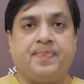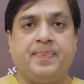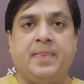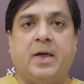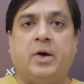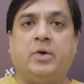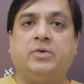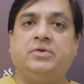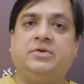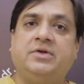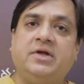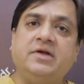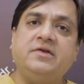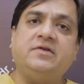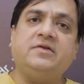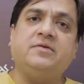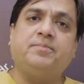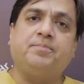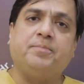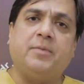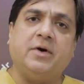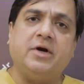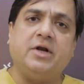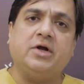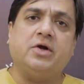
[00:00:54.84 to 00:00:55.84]
Now, this
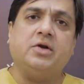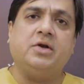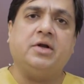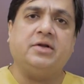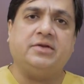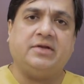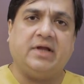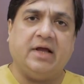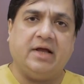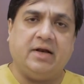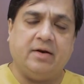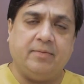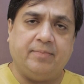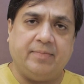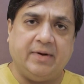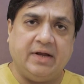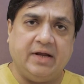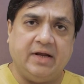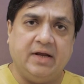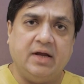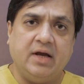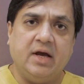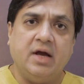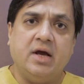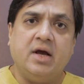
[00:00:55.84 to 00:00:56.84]
particular
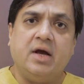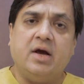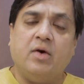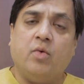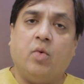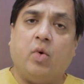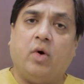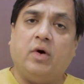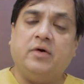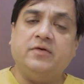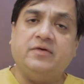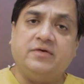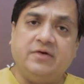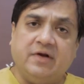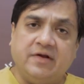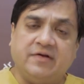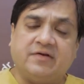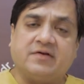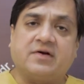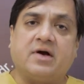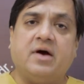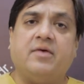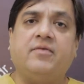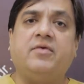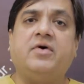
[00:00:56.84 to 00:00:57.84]
therapy was
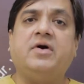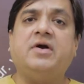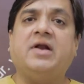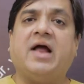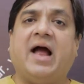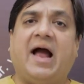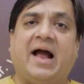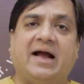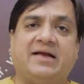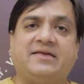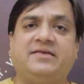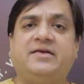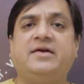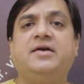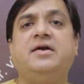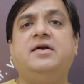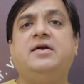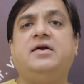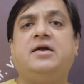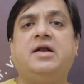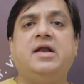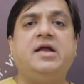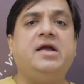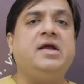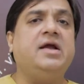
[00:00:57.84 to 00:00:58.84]
discovered
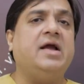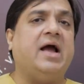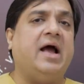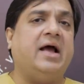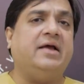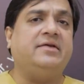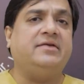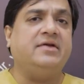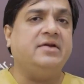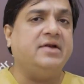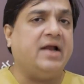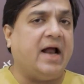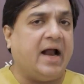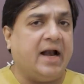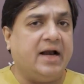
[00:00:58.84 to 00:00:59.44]
accidentally as an